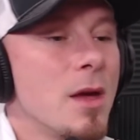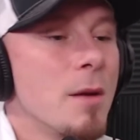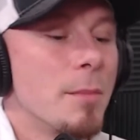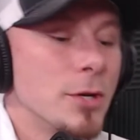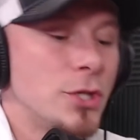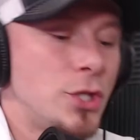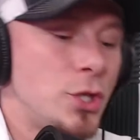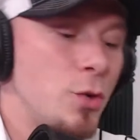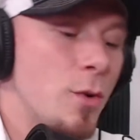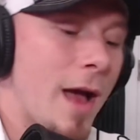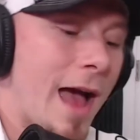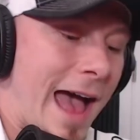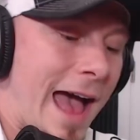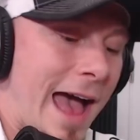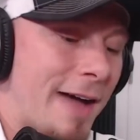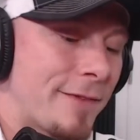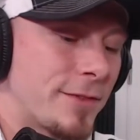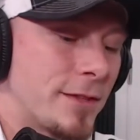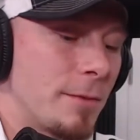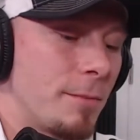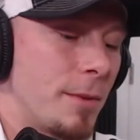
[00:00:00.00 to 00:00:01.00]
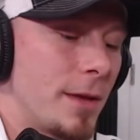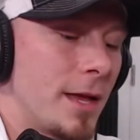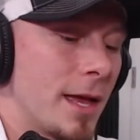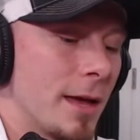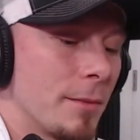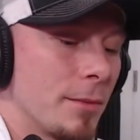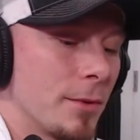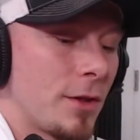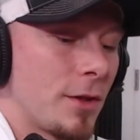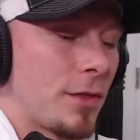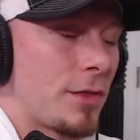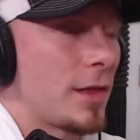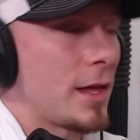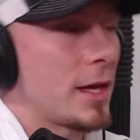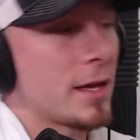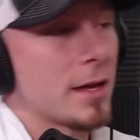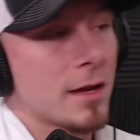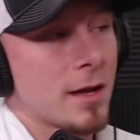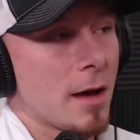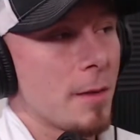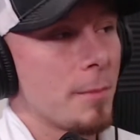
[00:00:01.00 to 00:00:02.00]
but you have to be able to
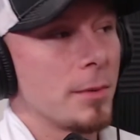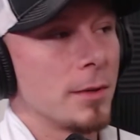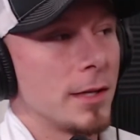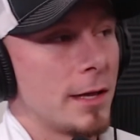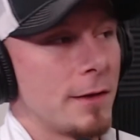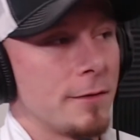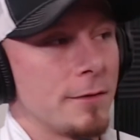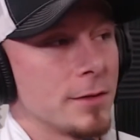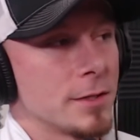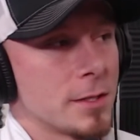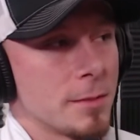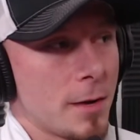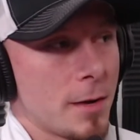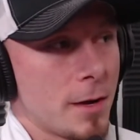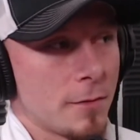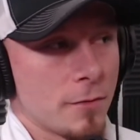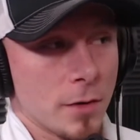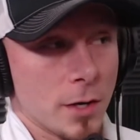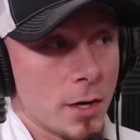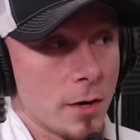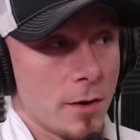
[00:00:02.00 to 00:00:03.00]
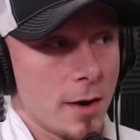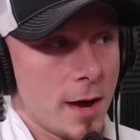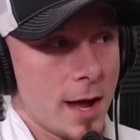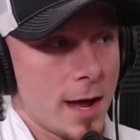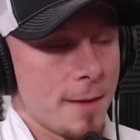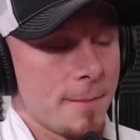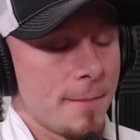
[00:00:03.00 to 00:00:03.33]
think a couple levels above where you're at.